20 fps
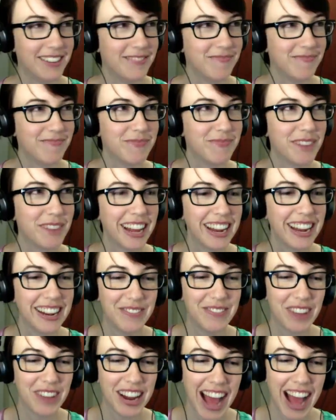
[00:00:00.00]
But
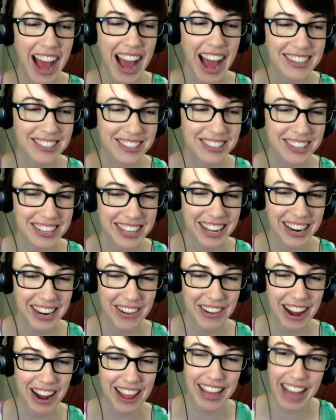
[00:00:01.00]
yeah, I just couldn't get over
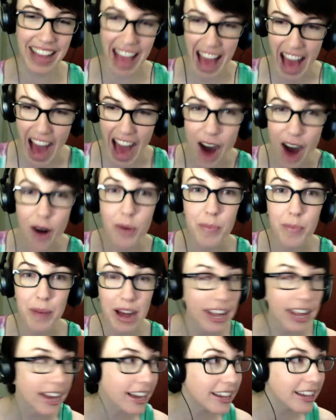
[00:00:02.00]
like how much, like,
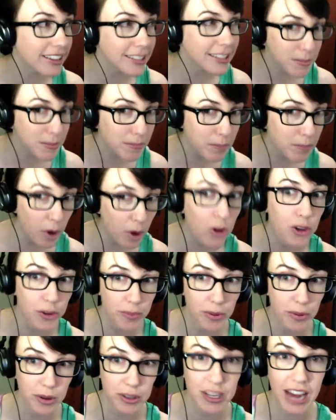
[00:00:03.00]
because it's multiple
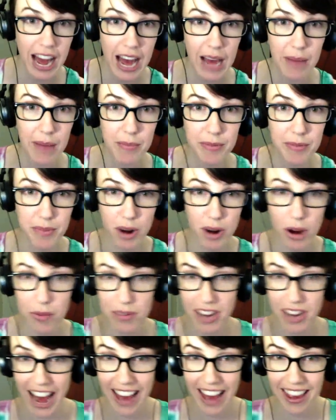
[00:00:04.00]
times Probst
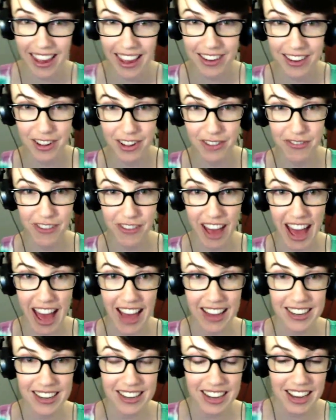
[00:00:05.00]
highlights the fact
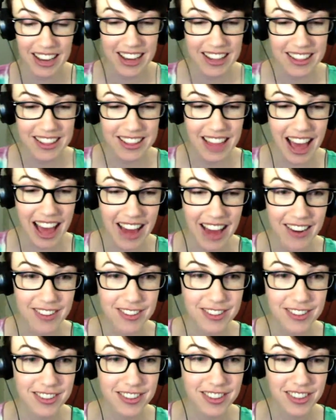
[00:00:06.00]
that
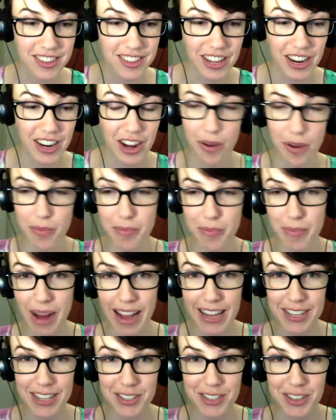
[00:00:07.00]
Mike
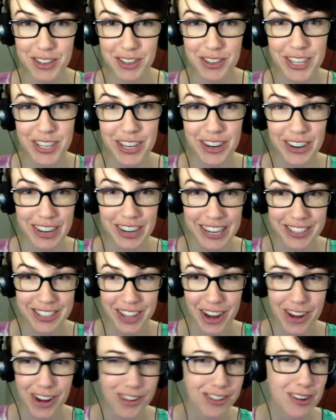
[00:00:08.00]
Jr. is
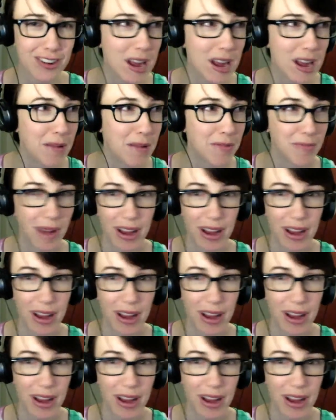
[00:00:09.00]
also named Michael